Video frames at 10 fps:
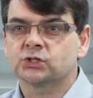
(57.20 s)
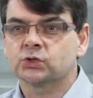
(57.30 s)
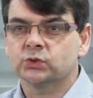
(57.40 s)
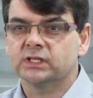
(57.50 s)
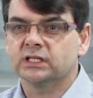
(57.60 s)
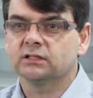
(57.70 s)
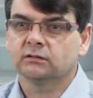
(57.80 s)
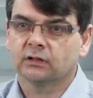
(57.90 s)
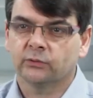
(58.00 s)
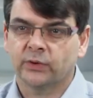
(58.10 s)
the 2D
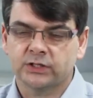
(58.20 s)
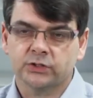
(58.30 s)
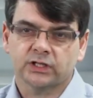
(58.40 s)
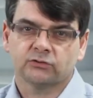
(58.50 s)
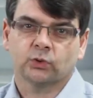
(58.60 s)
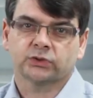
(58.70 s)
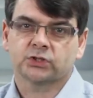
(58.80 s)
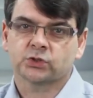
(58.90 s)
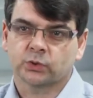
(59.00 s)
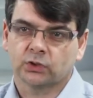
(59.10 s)
rendering of what
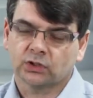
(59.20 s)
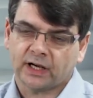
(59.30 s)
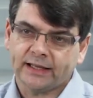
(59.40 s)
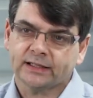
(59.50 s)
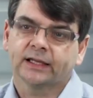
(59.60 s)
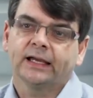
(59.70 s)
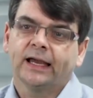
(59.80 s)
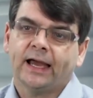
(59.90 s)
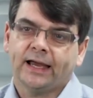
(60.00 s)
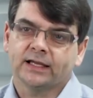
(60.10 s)
this would look like,
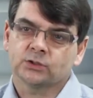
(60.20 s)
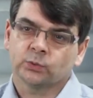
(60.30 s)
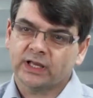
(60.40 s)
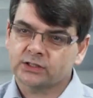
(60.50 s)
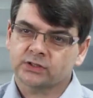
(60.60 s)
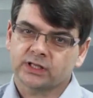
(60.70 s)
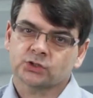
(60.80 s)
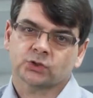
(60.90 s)
and we had to then